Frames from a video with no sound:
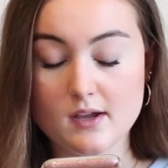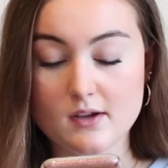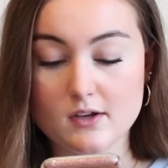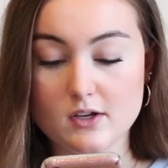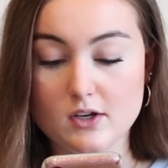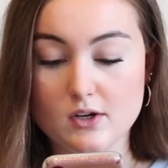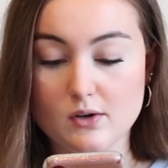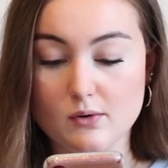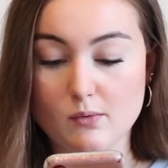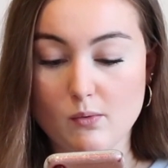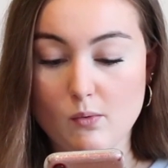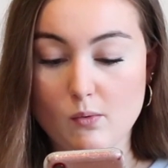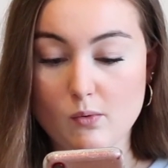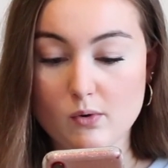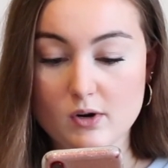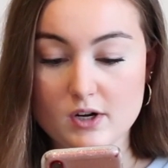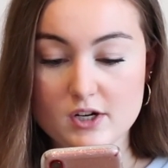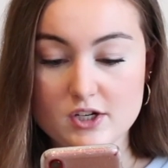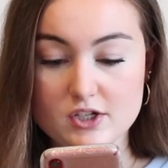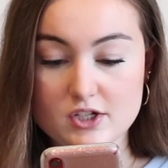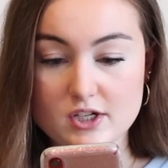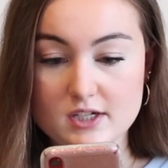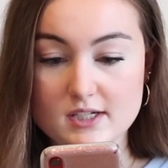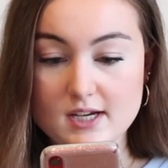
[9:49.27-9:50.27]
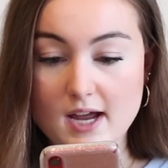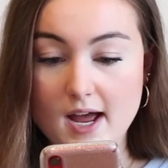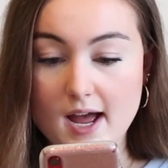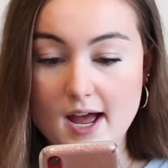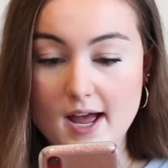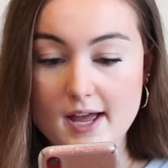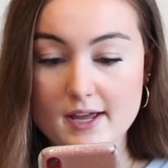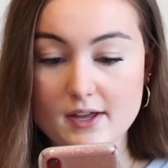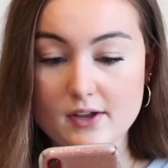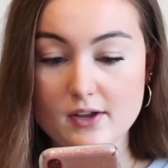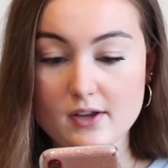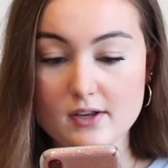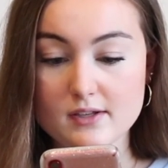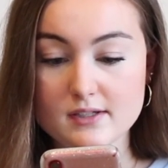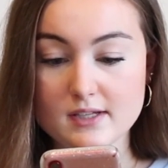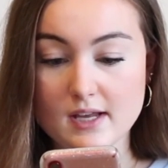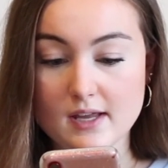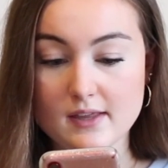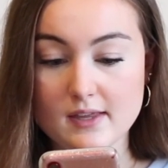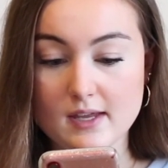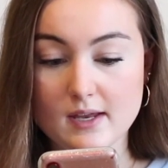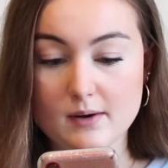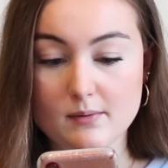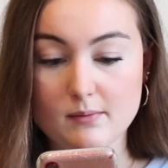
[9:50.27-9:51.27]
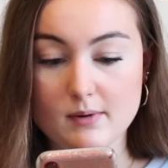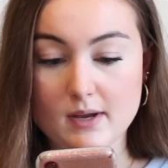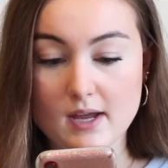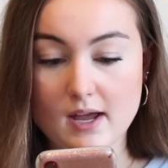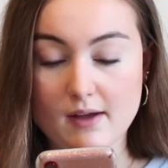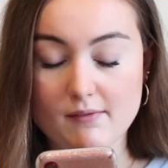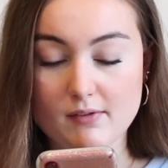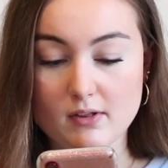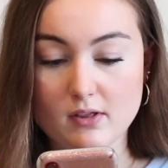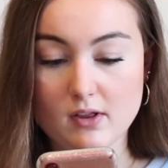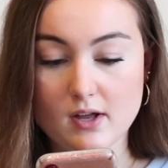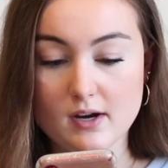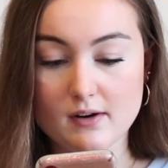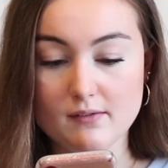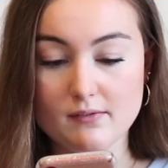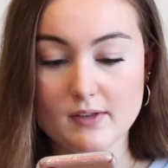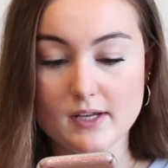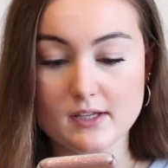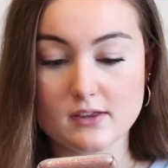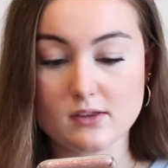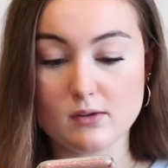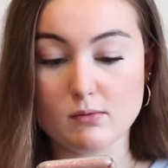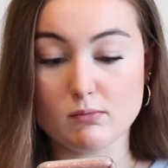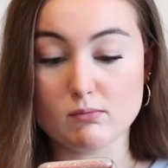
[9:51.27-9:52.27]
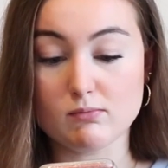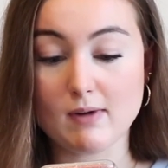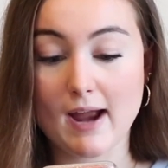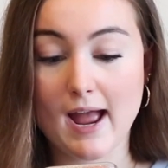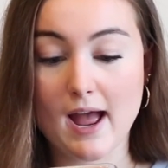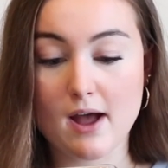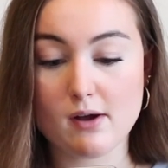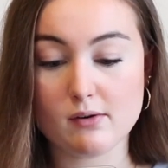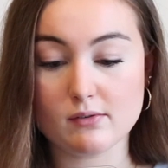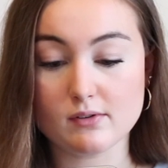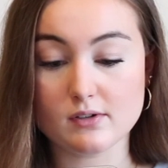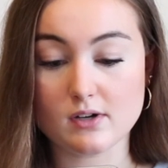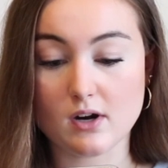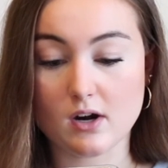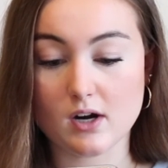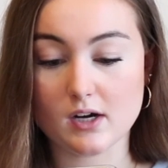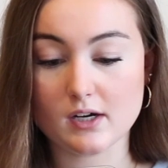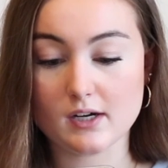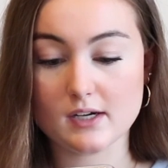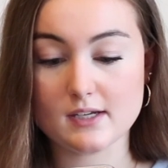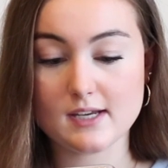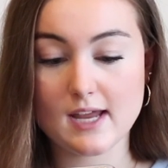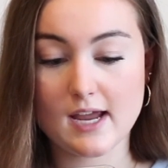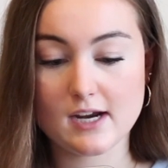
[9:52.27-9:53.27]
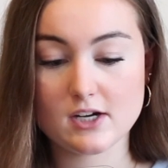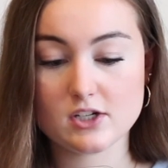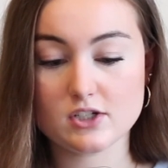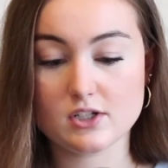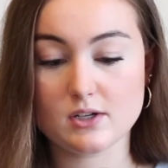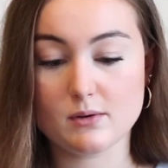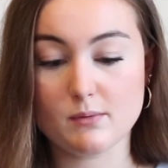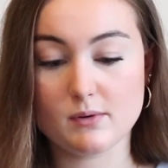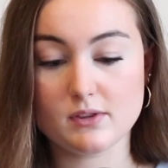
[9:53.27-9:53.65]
you know, orangey tiles, and then we have a lot of like the round architecture